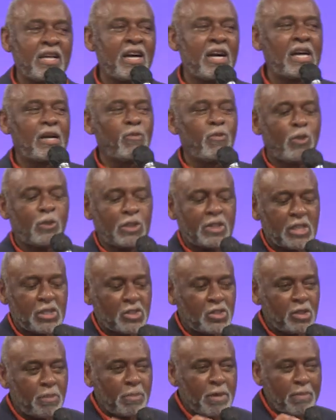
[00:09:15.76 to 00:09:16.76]
God wants us
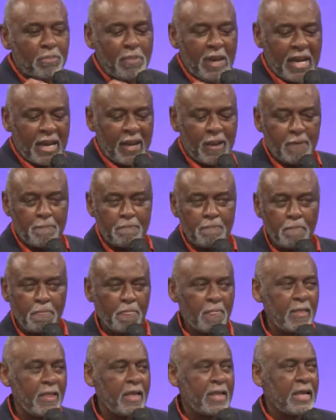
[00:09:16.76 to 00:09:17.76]
to be better.
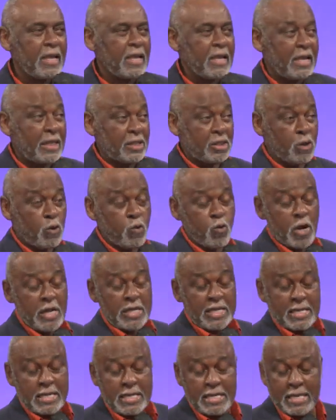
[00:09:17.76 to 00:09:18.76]
And so, what,
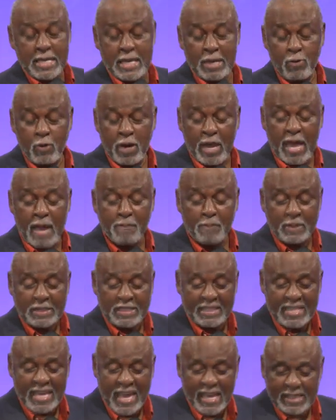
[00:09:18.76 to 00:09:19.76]
what happens
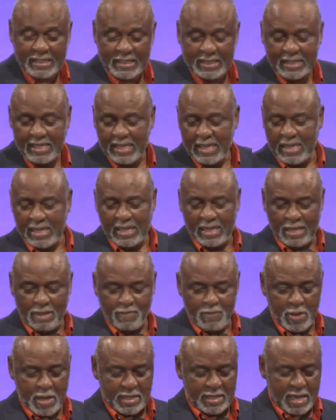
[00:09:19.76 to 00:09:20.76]
next,
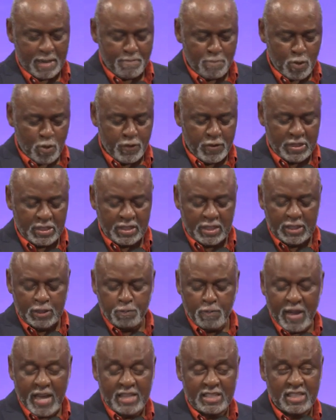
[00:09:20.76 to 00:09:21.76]
as I move into this
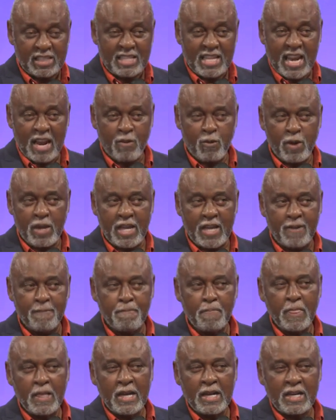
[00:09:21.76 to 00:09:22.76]
passage that I read,
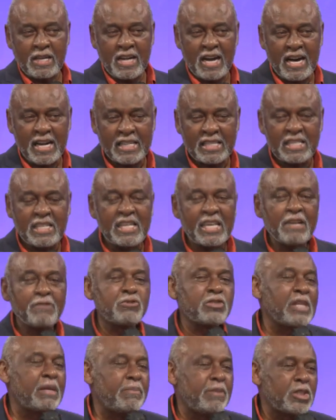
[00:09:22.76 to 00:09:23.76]
God
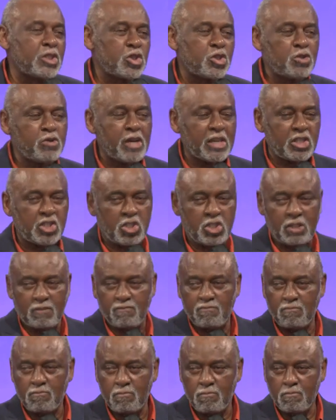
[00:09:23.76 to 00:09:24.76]
gives them instruction
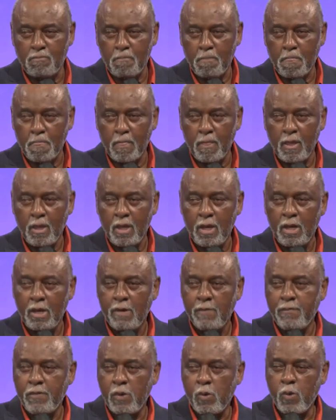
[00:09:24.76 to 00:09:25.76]

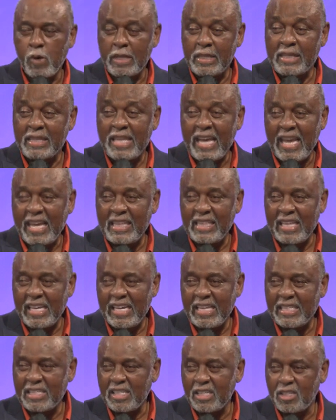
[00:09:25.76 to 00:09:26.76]
for what they
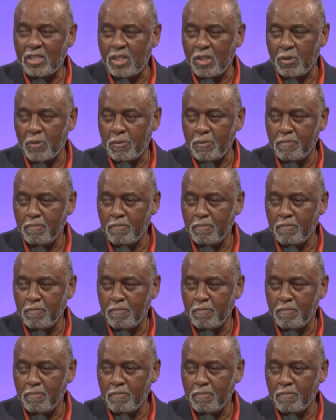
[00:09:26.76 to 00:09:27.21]
need to do